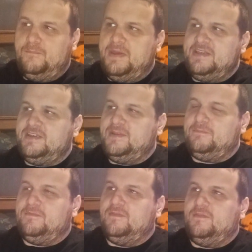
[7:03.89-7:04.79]
Basically,
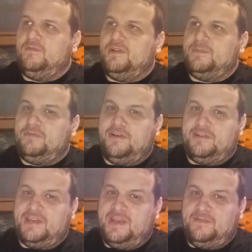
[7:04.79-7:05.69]
where the
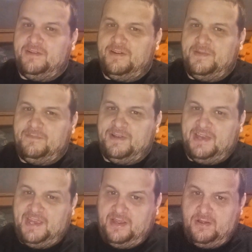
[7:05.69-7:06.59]
prototype
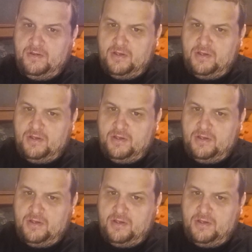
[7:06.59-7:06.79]
play.